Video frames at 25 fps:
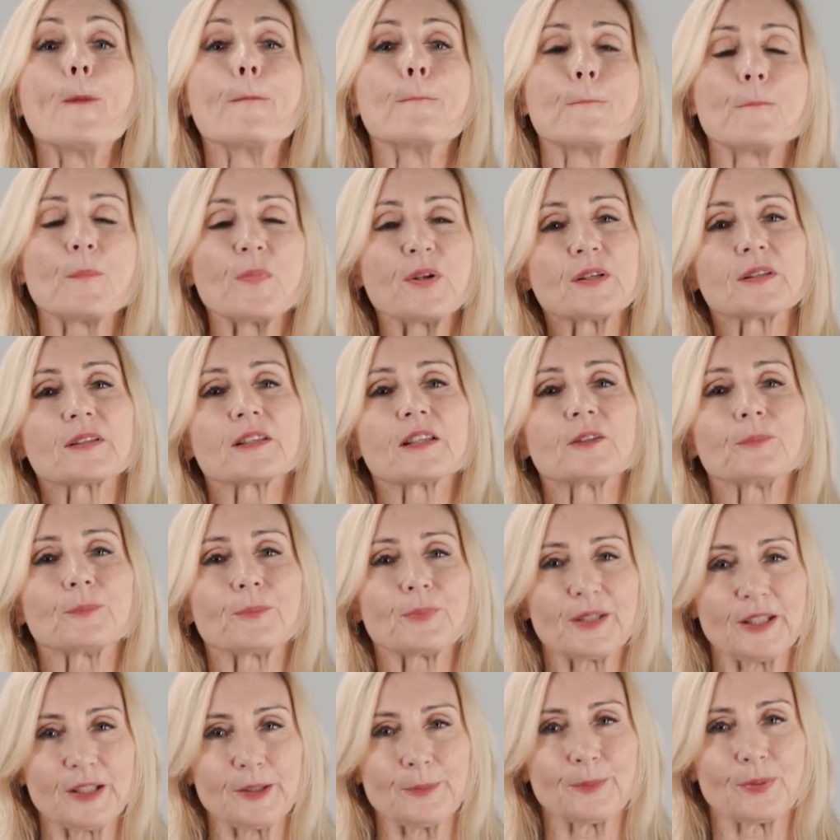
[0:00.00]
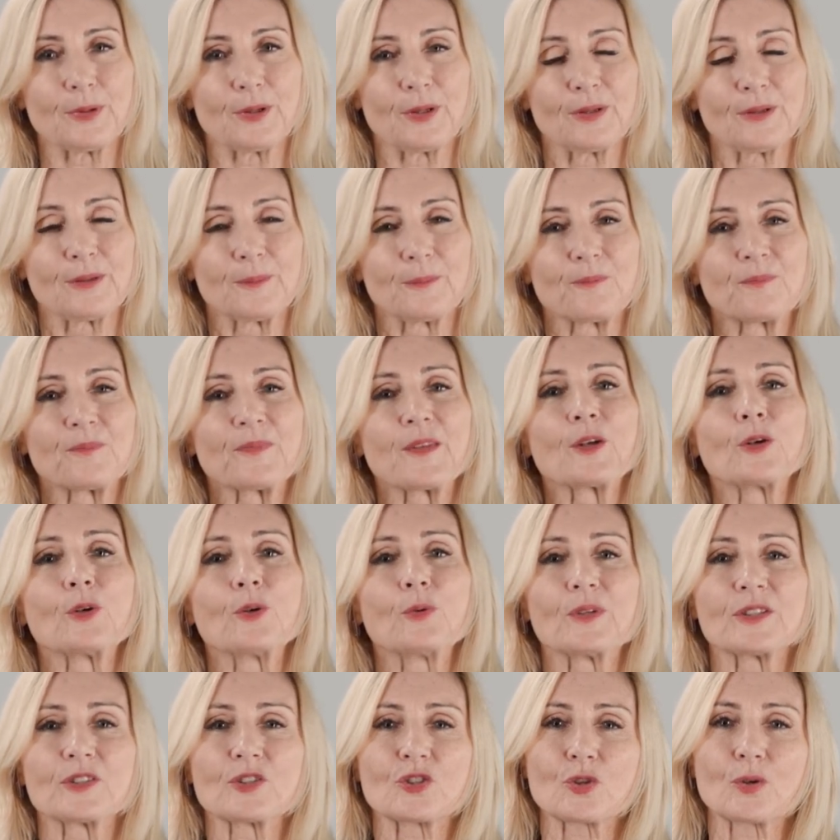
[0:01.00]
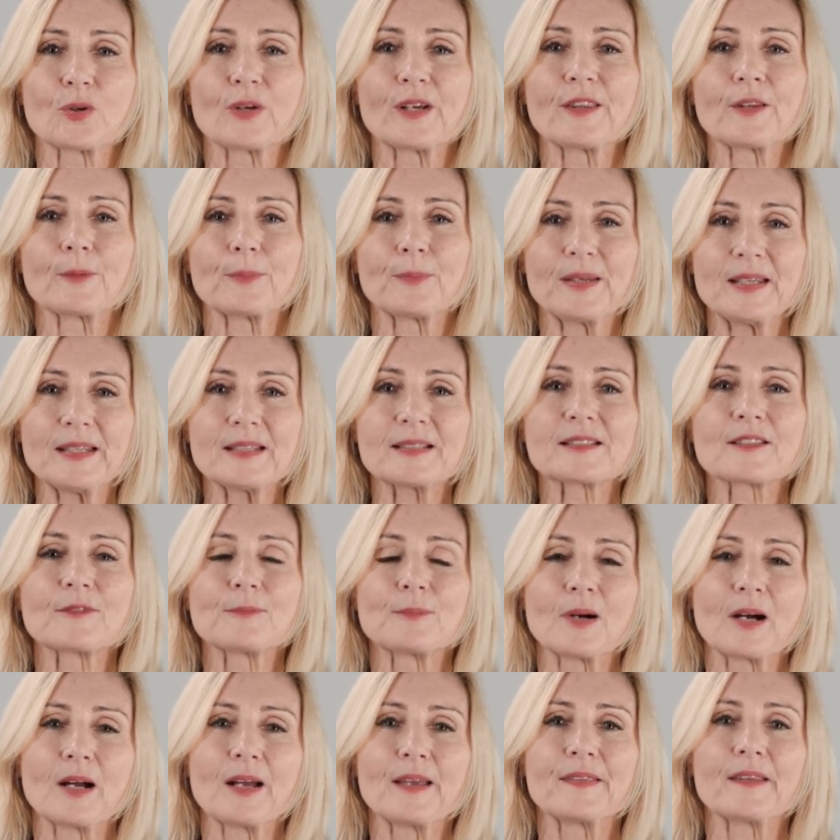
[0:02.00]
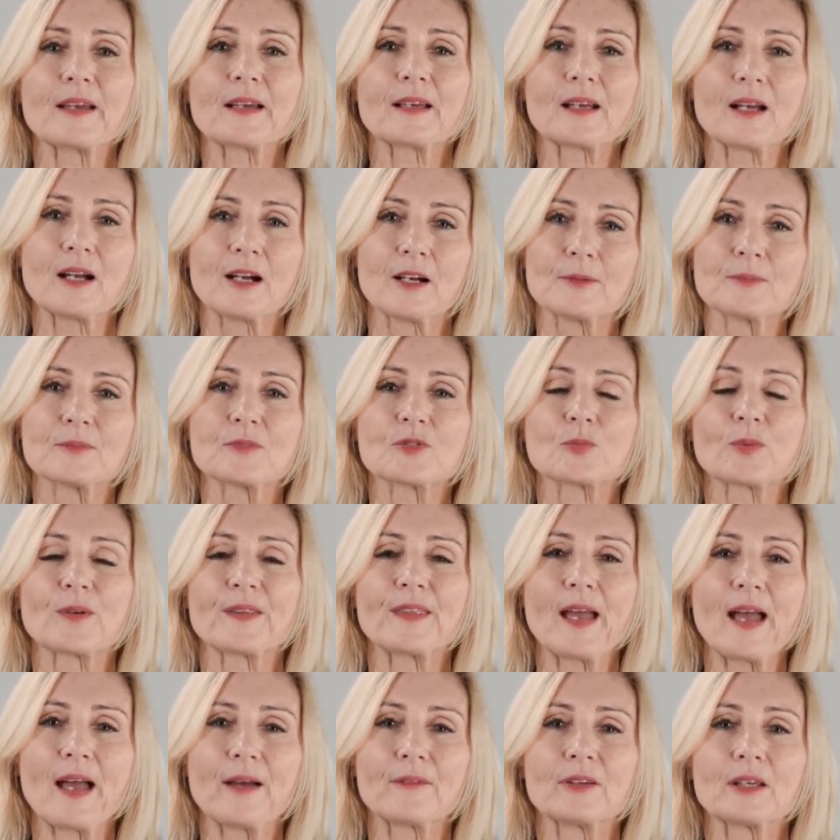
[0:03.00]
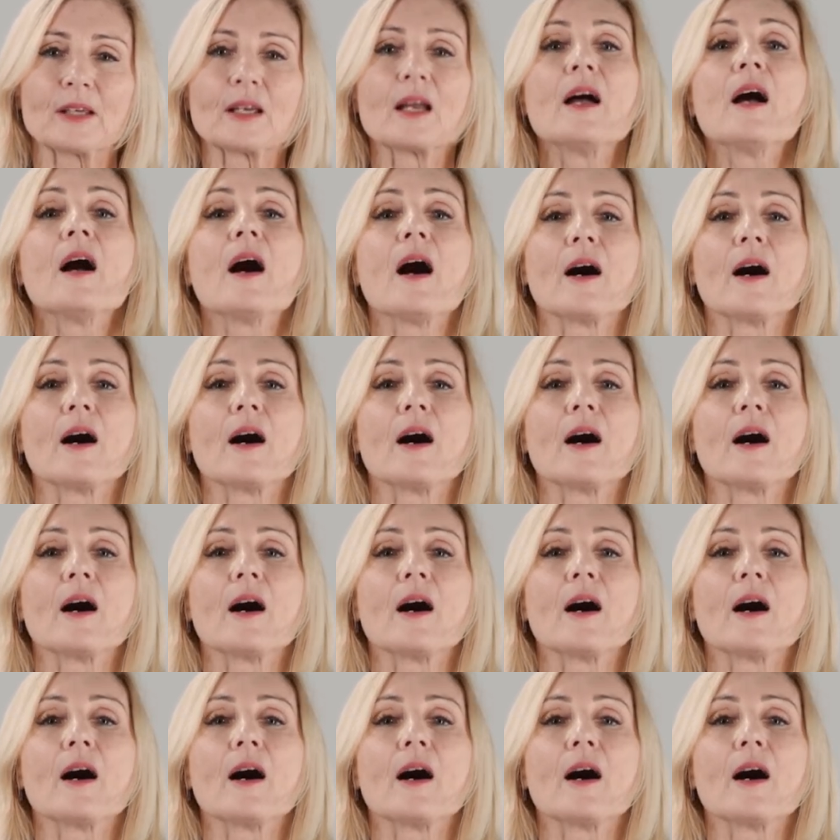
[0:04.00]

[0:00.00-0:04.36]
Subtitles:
million people who enjoy the peace of mind that comes with having